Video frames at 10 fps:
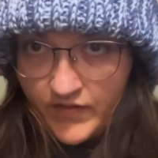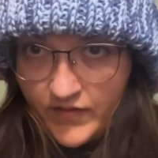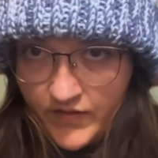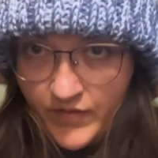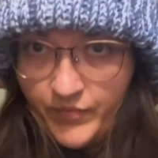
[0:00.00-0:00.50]

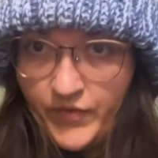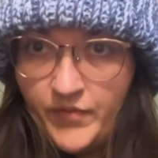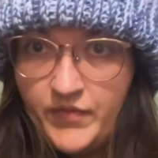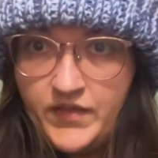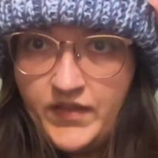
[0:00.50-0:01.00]
the
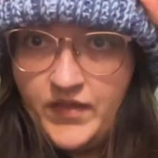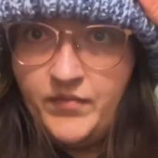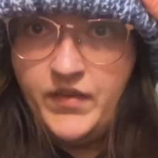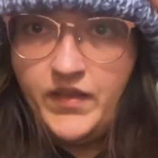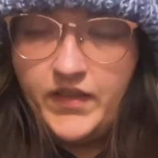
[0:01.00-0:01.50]
brim is going to
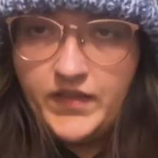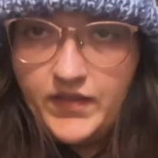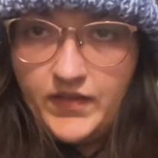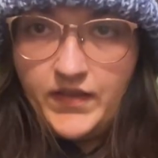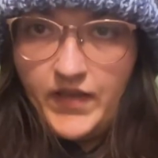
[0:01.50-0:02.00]
be like
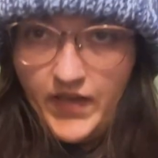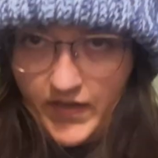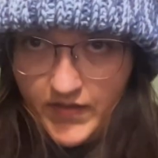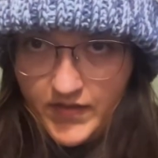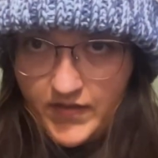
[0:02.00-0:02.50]

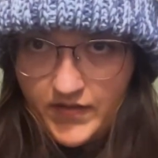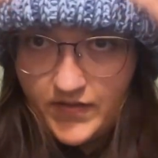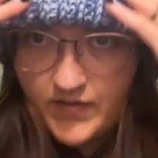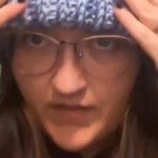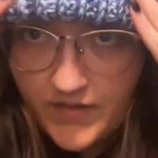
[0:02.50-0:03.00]
that
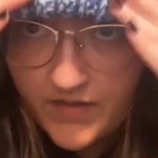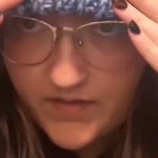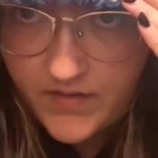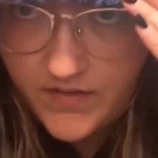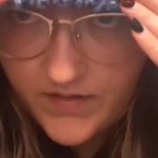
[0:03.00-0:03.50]

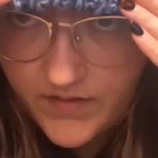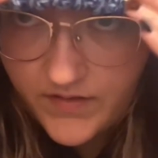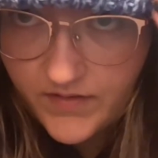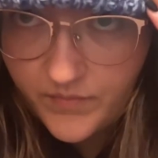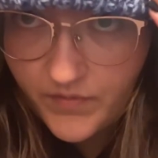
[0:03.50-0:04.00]
then.
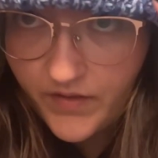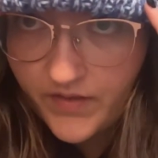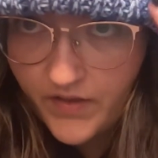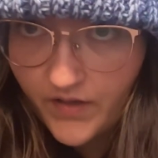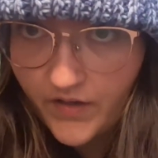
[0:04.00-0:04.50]
It's going to be
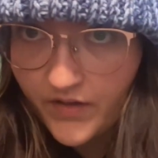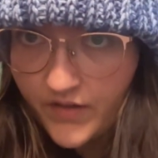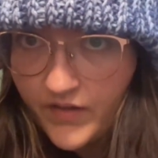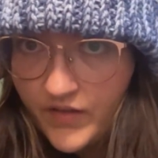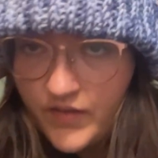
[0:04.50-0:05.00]
thinner.
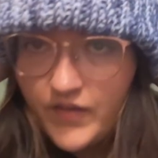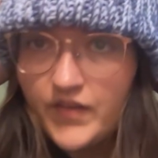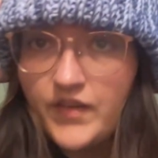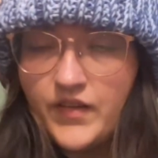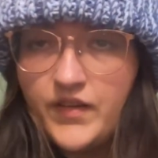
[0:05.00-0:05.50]

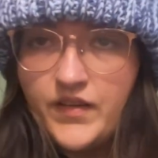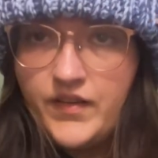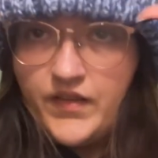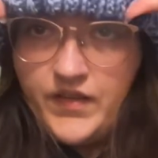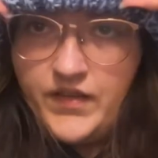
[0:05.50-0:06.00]

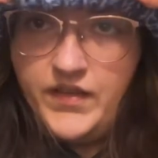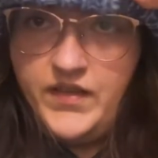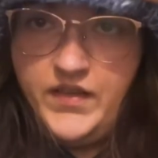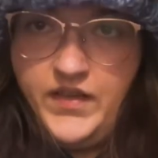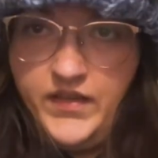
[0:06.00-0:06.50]

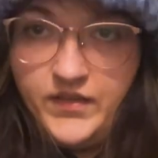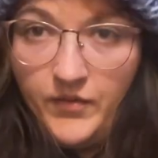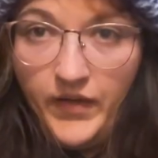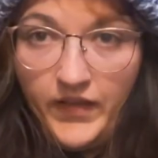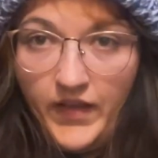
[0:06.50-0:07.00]
And I
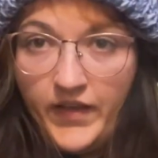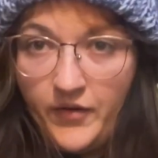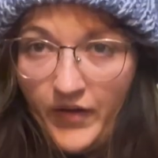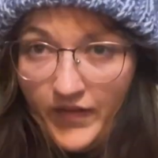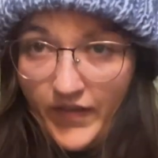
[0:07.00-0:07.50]
quite
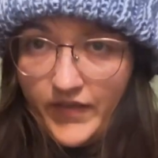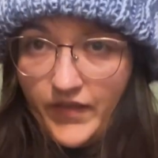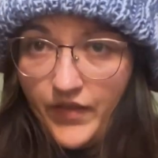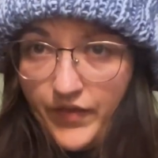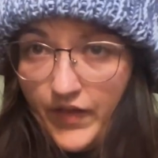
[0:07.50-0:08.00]
like the
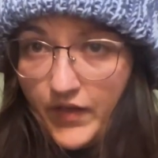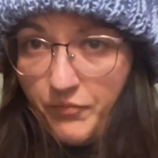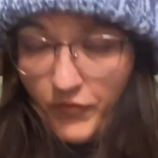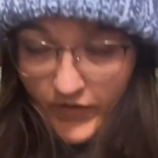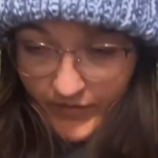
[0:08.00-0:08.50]
thick
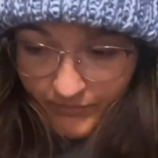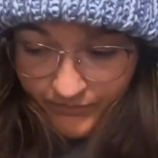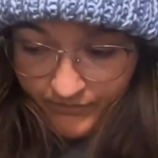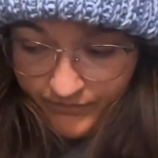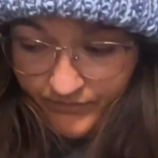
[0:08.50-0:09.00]
brim.
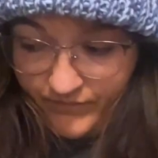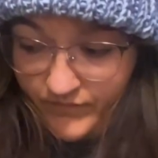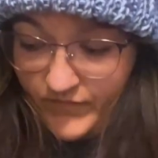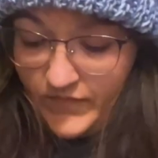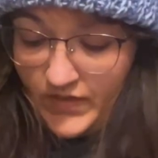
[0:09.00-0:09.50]

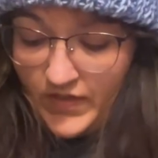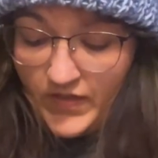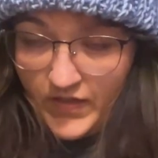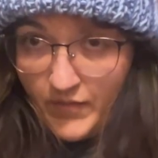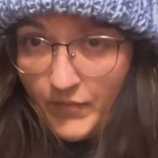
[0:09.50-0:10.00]

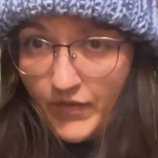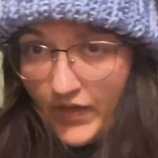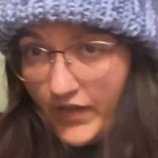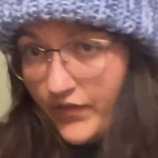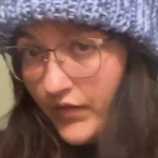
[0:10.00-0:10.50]

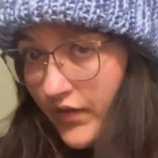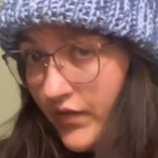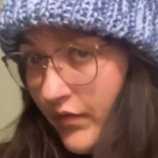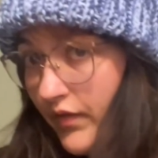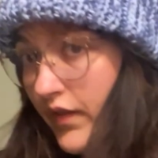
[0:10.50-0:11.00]
Kind of
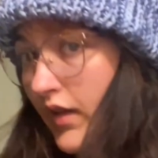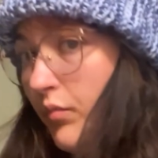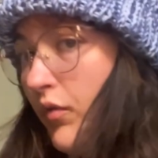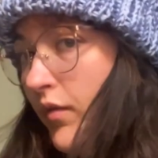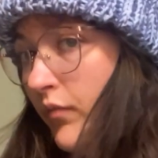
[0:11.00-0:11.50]
into a thick
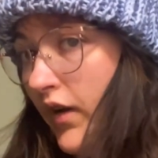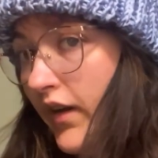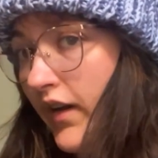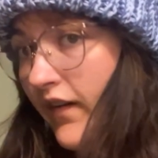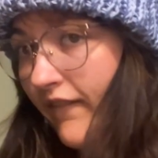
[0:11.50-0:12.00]
brim right
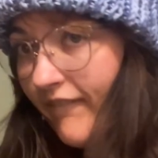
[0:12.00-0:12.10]
now.